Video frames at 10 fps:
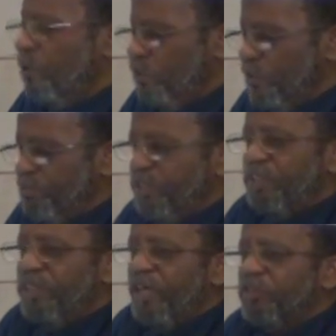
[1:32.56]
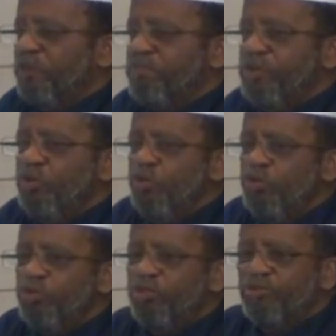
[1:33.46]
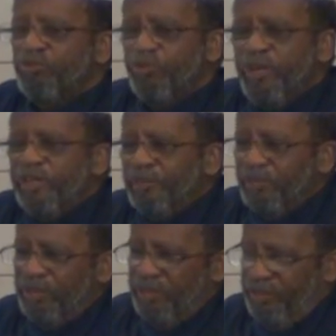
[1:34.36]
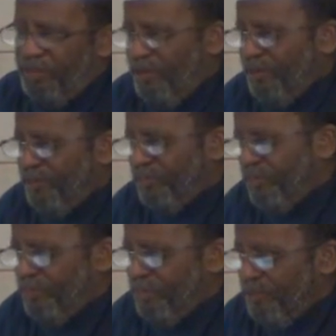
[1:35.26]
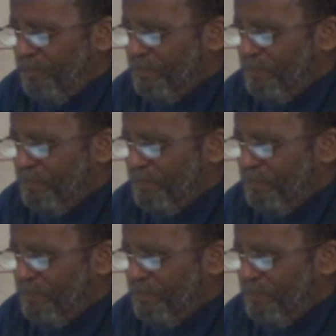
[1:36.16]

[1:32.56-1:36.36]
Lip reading: the human being has abused the freedom that God has given him.